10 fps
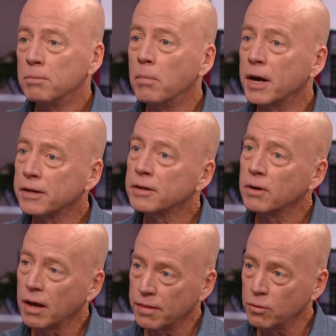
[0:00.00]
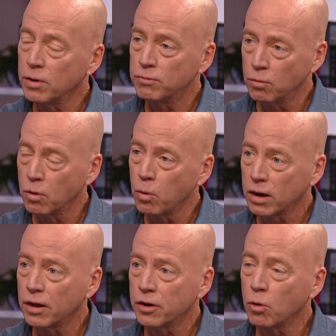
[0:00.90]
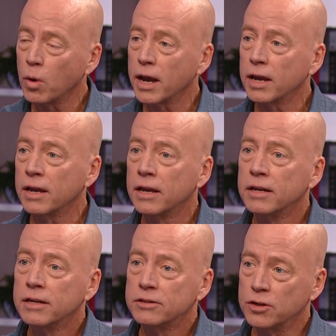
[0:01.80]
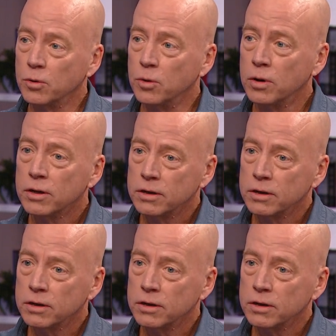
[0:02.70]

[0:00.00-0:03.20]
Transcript: But I think we are well on our way to